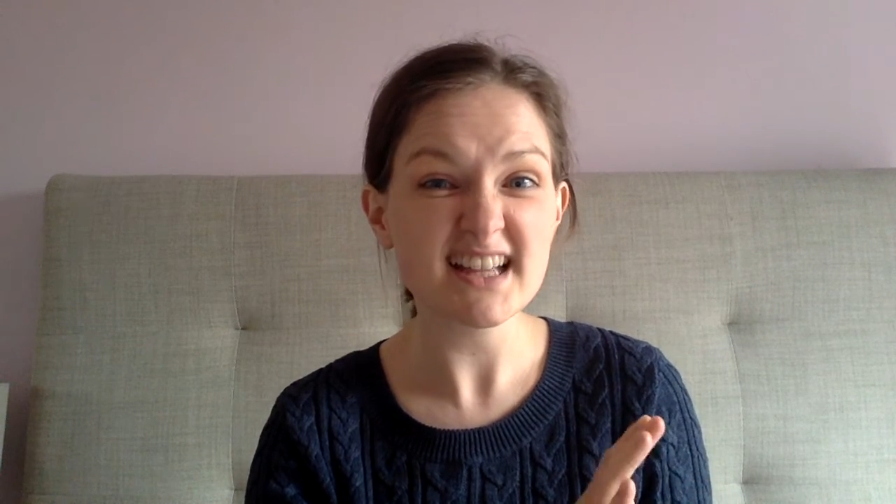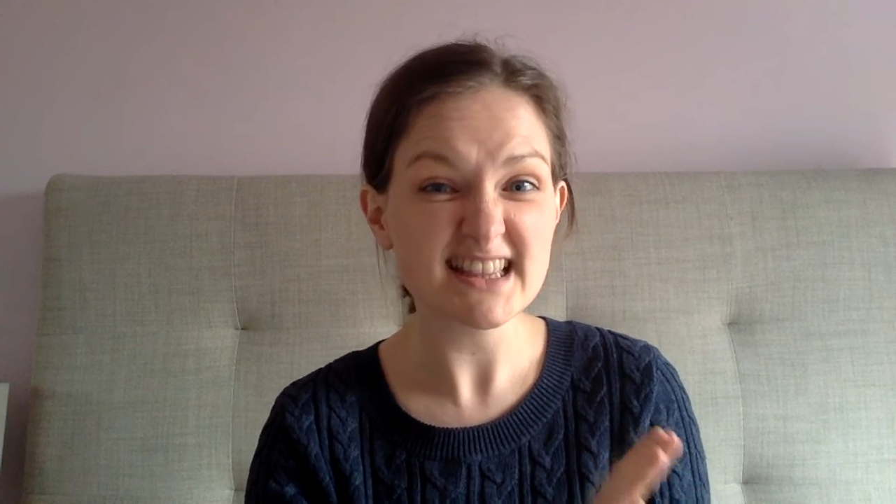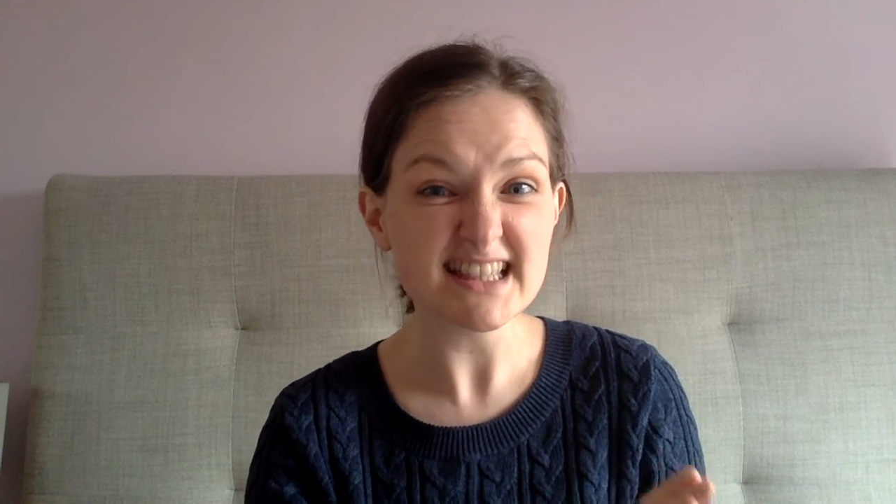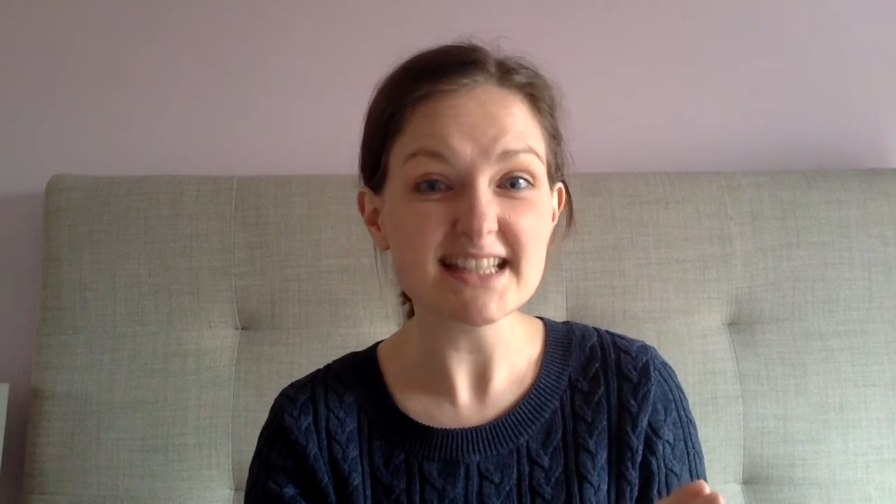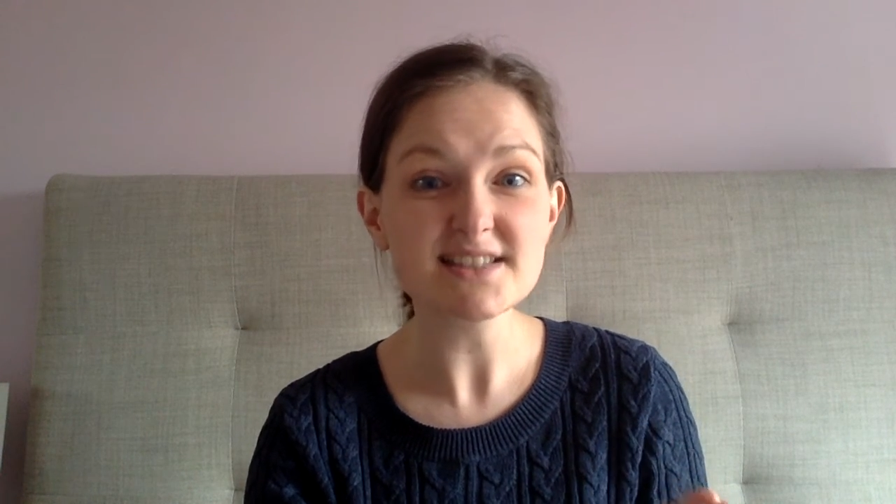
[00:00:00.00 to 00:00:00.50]
at
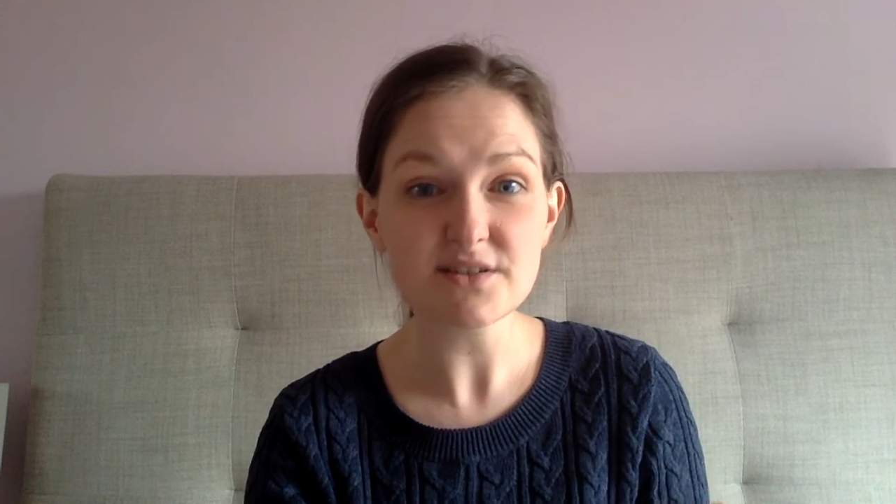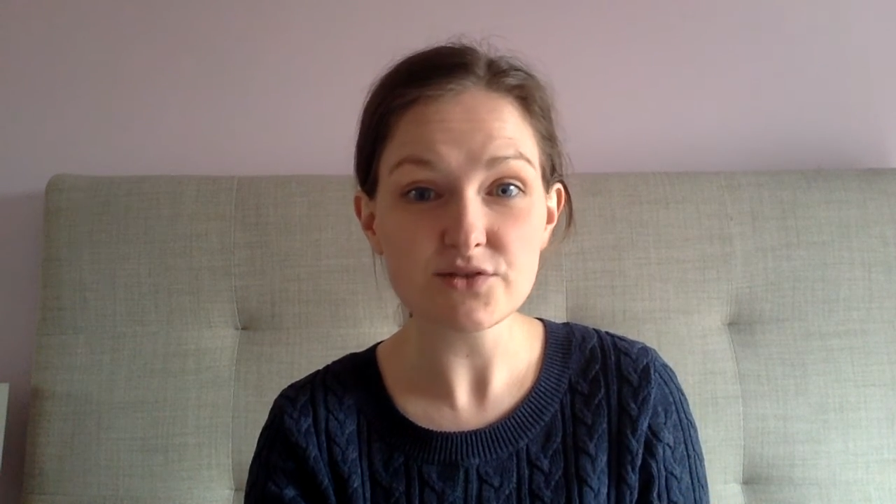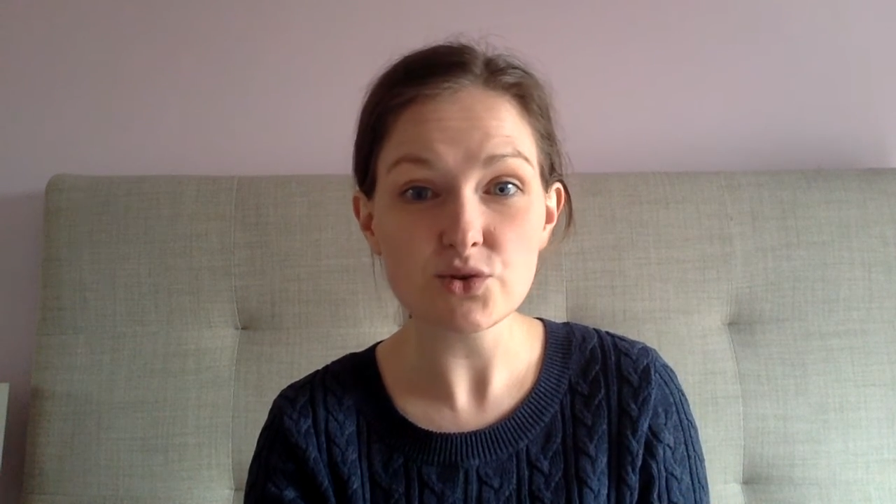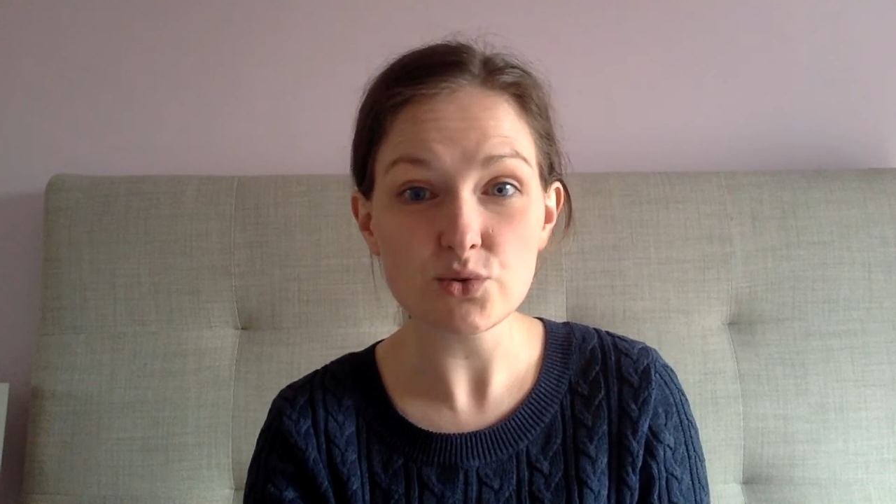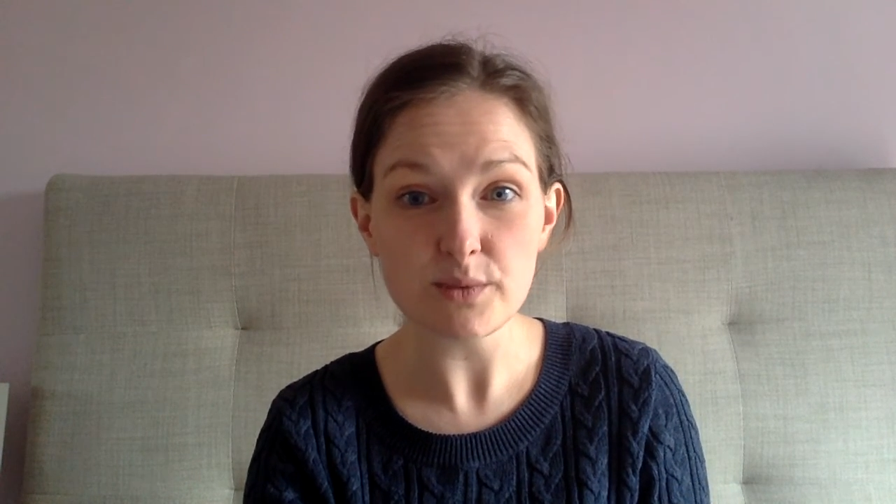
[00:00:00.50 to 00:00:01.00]
least a
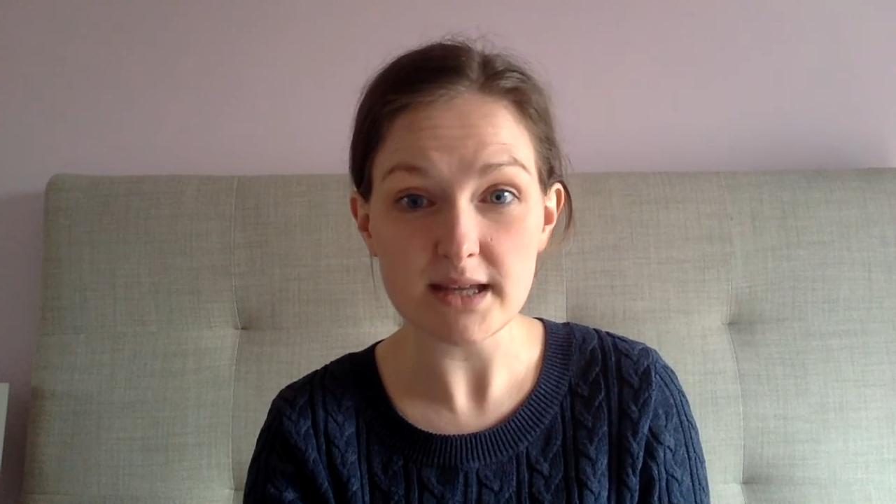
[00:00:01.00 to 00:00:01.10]
few